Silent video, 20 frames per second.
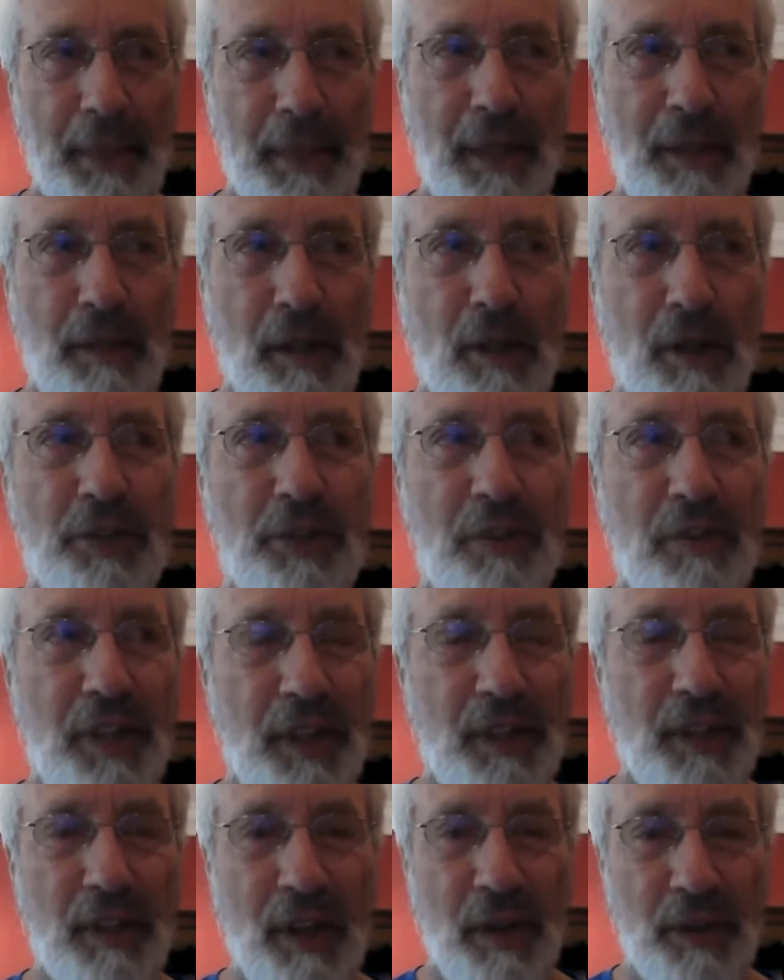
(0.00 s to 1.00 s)
closer
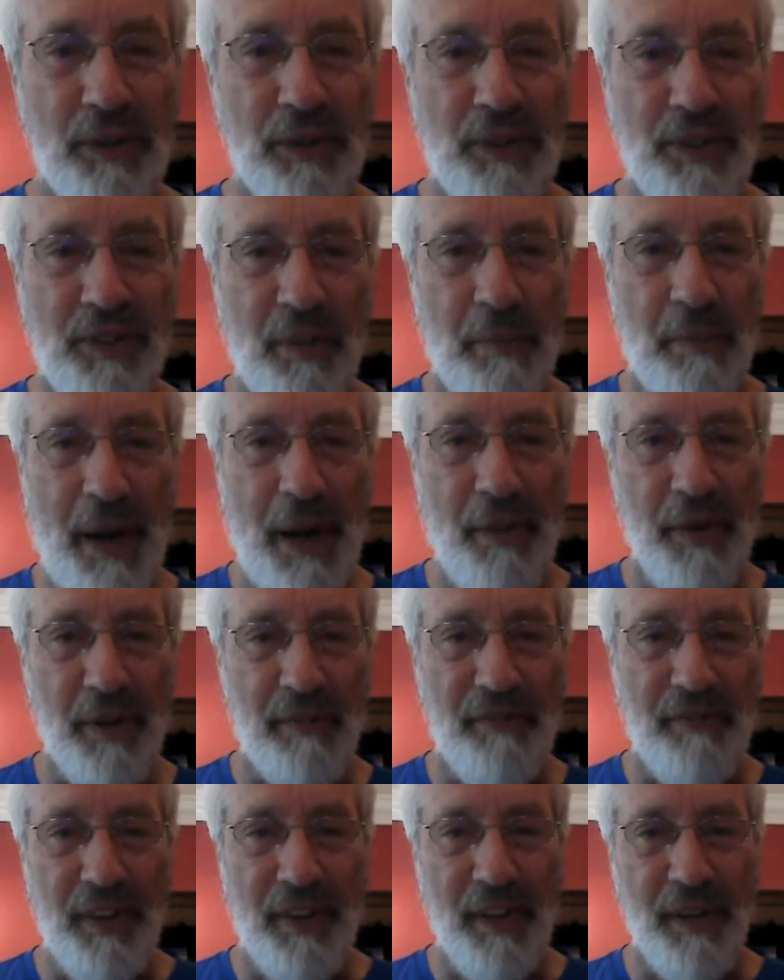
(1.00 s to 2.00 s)
than close, the power
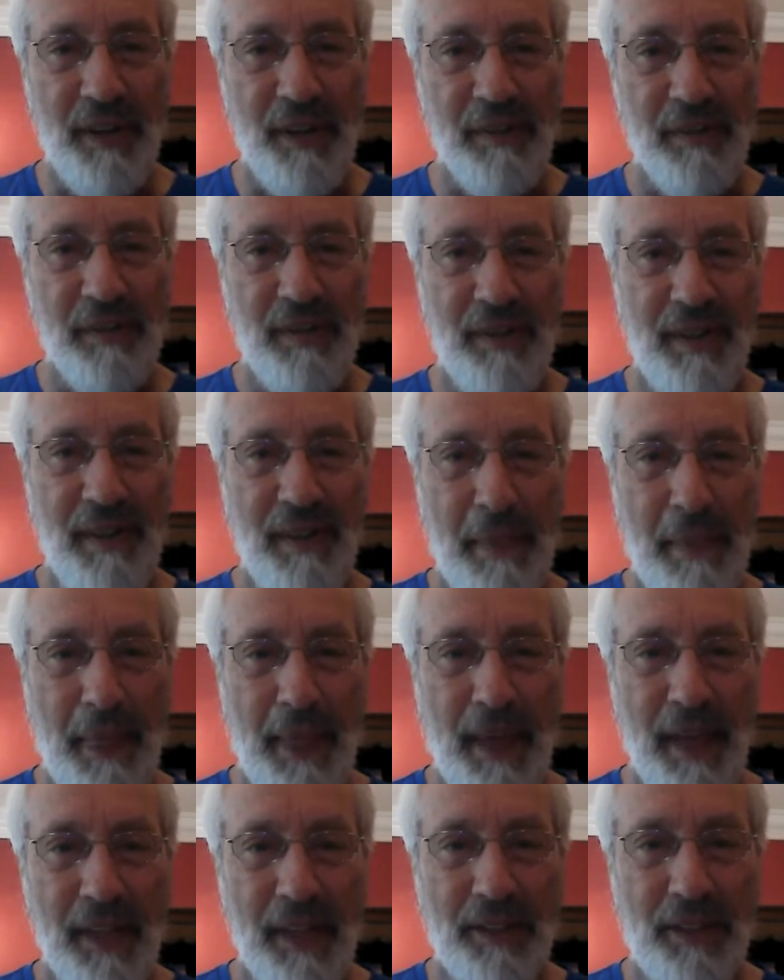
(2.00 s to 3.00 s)
to feel.
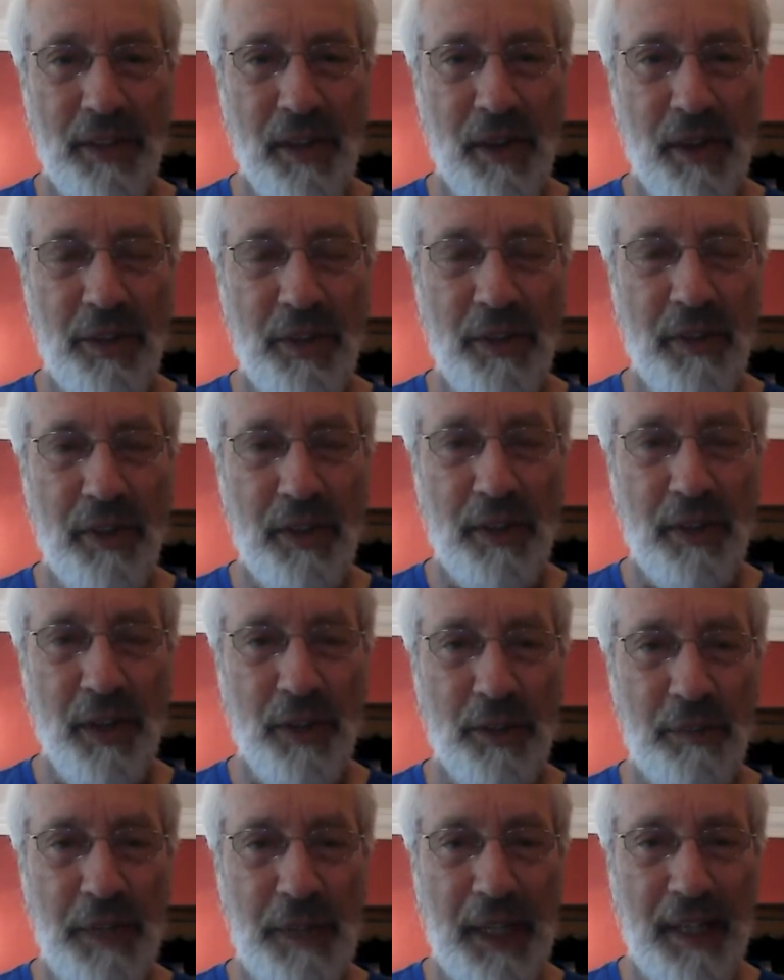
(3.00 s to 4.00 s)
It's closer than
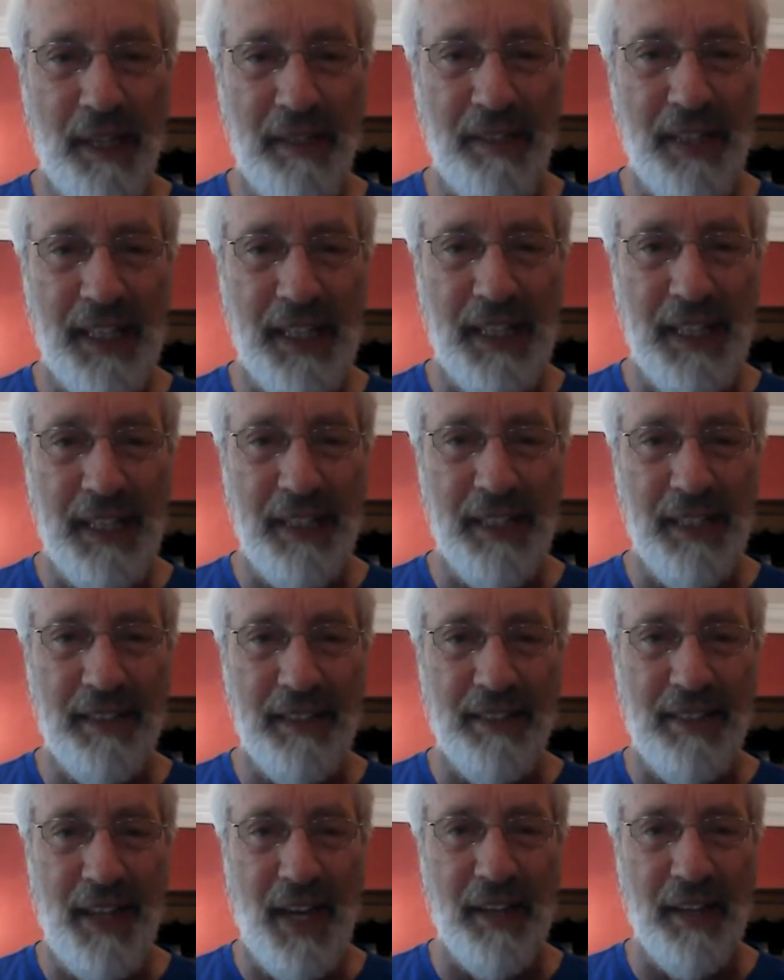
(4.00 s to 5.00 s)
close because
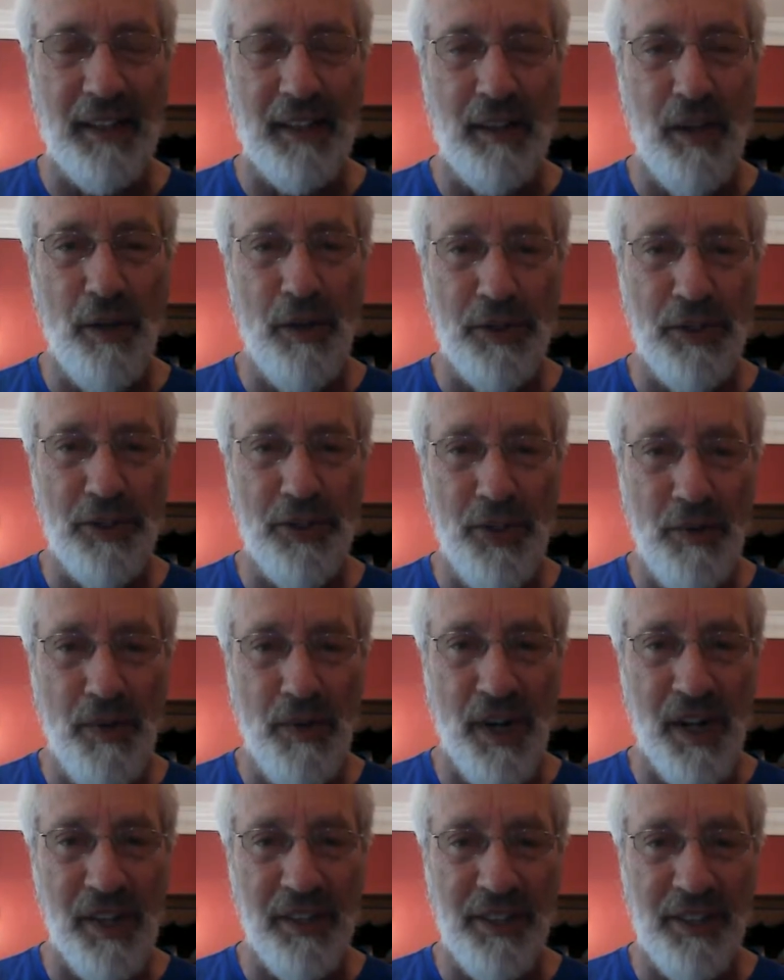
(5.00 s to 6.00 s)
it's not close
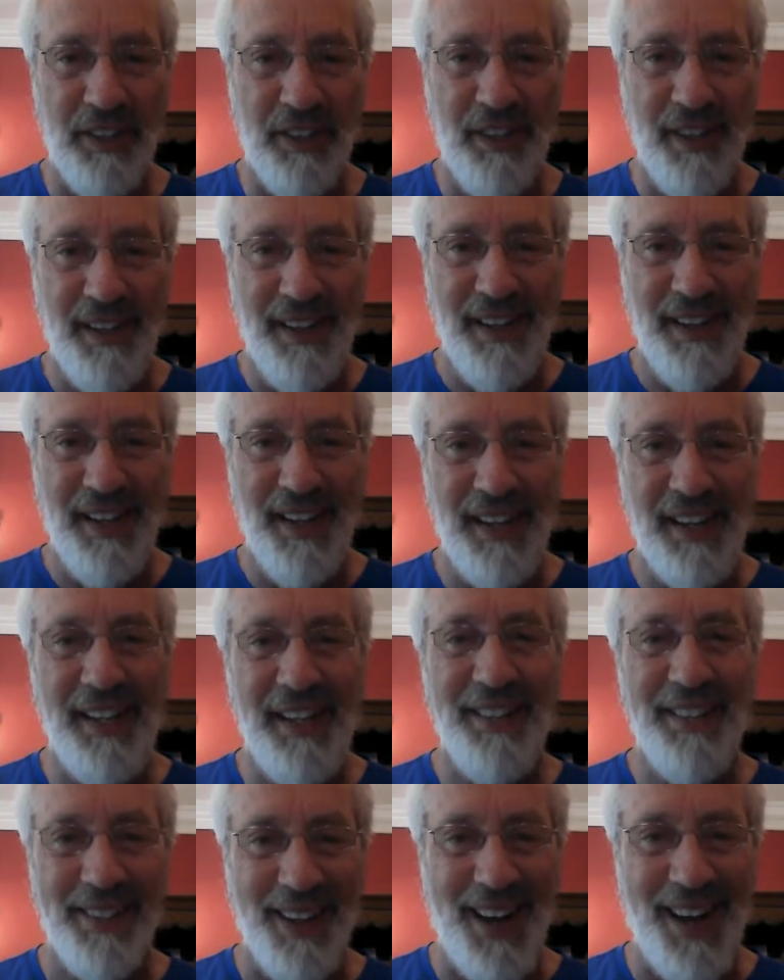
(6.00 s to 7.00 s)
to us, it
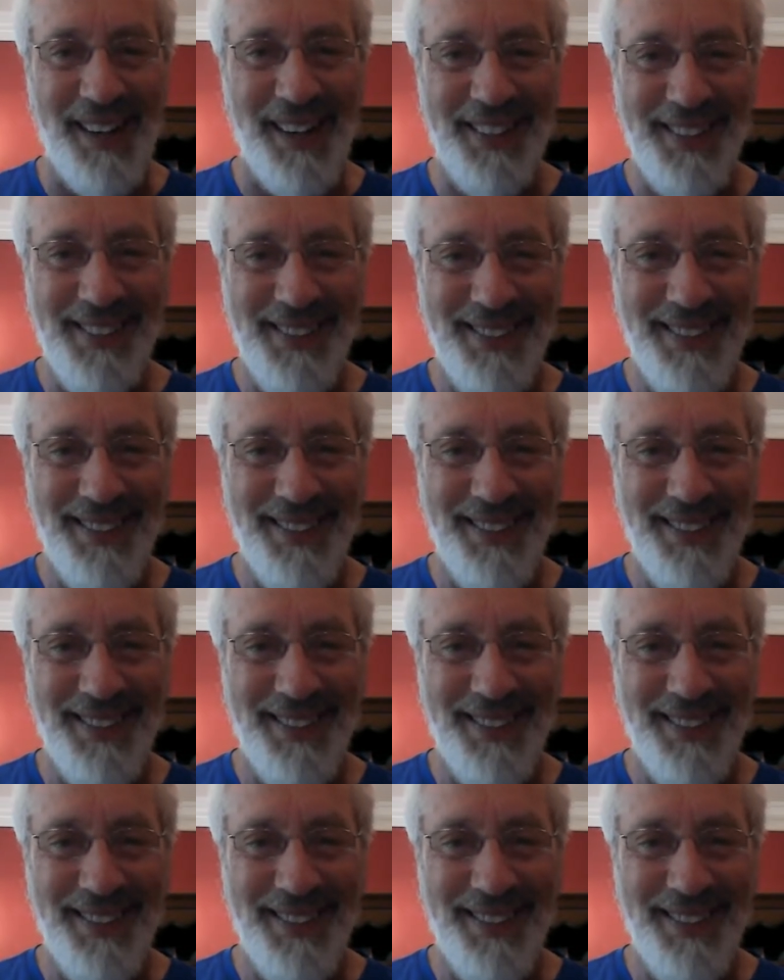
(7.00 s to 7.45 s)
is us.